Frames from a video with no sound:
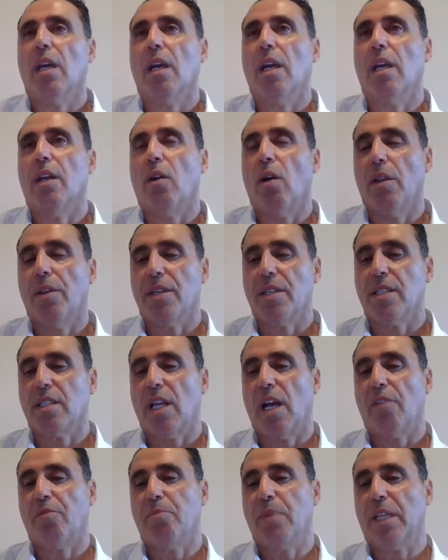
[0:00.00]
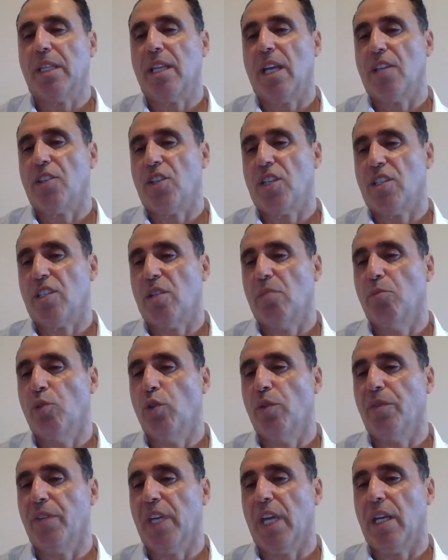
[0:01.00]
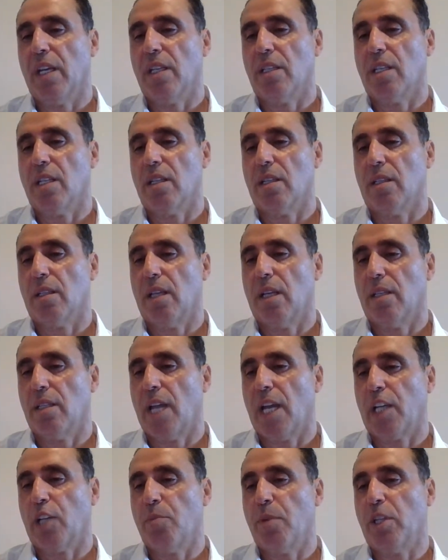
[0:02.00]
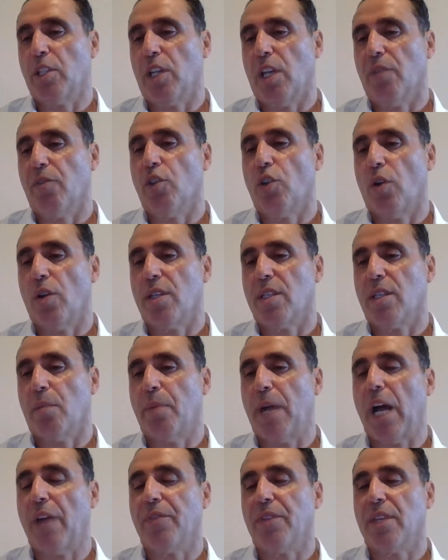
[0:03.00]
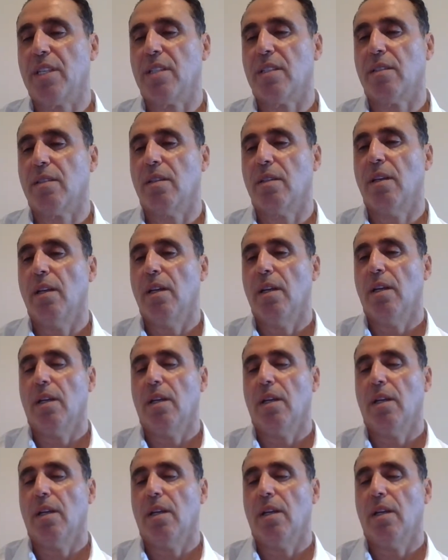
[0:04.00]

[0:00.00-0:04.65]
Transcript: and all this stuff, but that's just a movie and documentary, even though it's about this